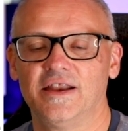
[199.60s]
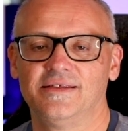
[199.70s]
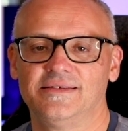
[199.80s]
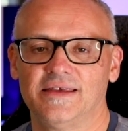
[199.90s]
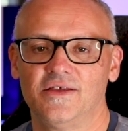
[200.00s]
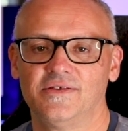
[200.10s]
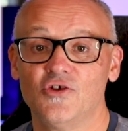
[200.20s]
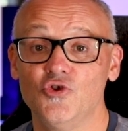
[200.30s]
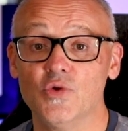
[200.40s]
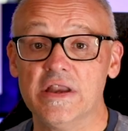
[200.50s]
that it says
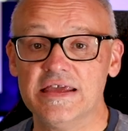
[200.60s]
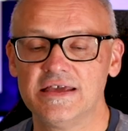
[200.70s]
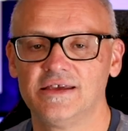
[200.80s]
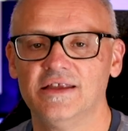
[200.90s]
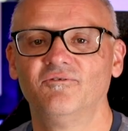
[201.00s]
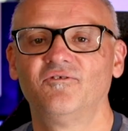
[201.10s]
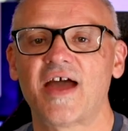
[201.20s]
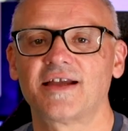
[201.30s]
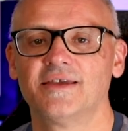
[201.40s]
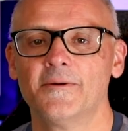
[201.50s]
unique. In
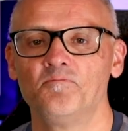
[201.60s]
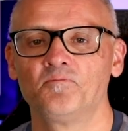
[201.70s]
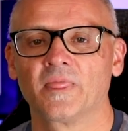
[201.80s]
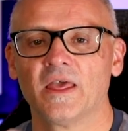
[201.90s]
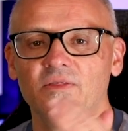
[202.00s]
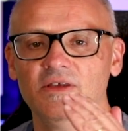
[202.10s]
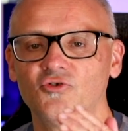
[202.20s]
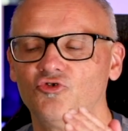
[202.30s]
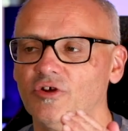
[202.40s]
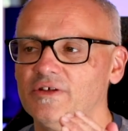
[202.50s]
fact, these
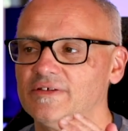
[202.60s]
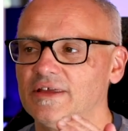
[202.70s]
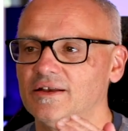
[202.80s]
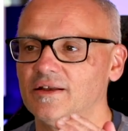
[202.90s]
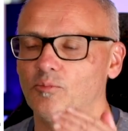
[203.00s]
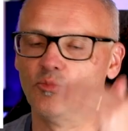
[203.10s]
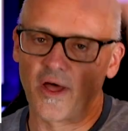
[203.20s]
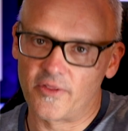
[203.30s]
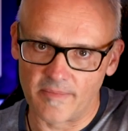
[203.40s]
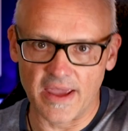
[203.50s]
are drinks that
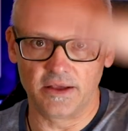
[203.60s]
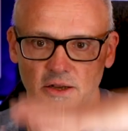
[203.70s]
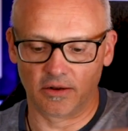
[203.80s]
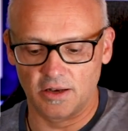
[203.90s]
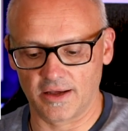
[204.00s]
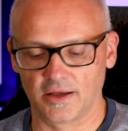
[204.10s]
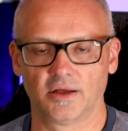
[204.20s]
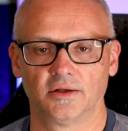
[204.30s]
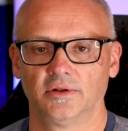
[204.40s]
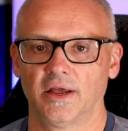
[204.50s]
rather than make, you know, like
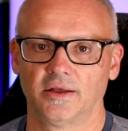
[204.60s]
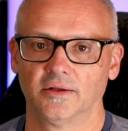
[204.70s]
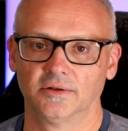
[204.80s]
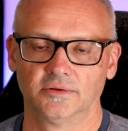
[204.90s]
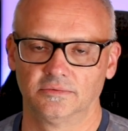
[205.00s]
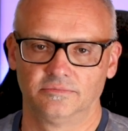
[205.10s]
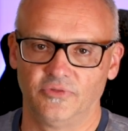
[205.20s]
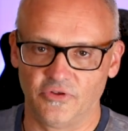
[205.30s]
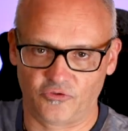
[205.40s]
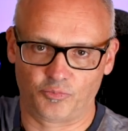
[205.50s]
a
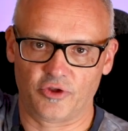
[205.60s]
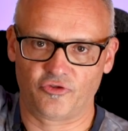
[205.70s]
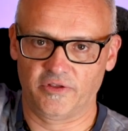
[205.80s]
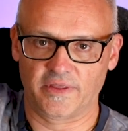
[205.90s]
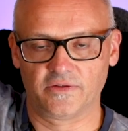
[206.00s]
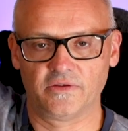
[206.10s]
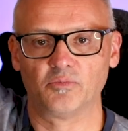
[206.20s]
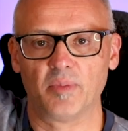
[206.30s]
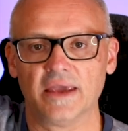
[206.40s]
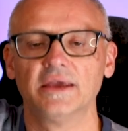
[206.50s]
this spreadsheet that's this
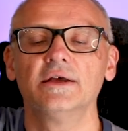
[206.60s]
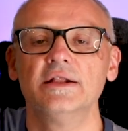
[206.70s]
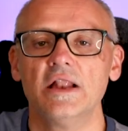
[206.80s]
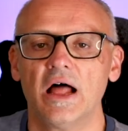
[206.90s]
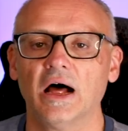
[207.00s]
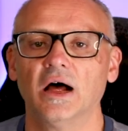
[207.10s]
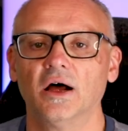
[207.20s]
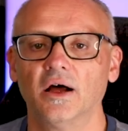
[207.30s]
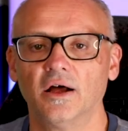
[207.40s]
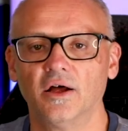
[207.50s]
big.
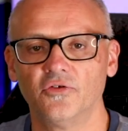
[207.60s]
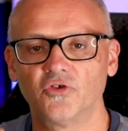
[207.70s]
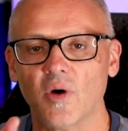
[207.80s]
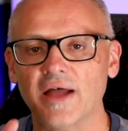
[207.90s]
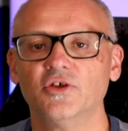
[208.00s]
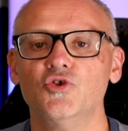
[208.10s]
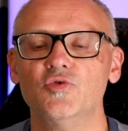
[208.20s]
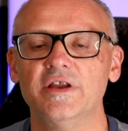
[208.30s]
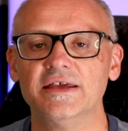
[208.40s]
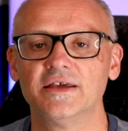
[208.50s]
So under
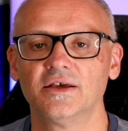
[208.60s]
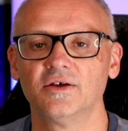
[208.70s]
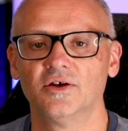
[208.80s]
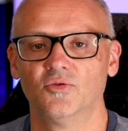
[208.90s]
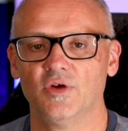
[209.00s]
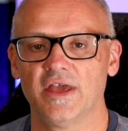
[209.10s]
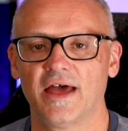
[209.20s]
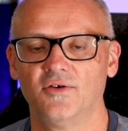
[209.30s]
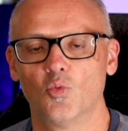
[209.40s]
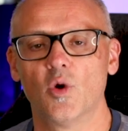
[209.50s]
unique, we
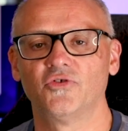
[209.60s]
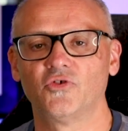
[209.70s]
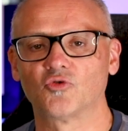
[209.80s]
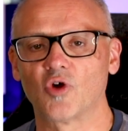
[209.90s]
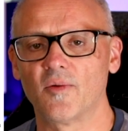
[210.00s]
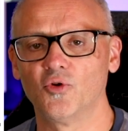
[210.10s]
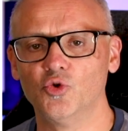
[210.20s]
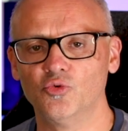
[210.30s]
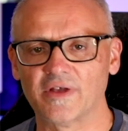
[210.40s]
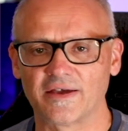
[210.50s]
had one subscriber
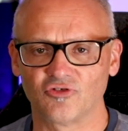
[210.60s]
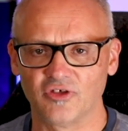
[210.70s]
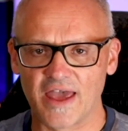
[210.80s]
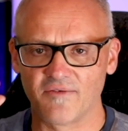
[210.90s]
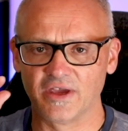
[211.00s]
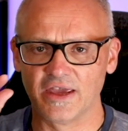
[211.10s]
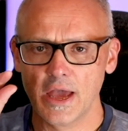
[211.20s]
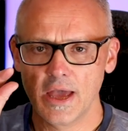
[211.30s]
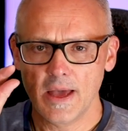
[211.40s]
who was actually having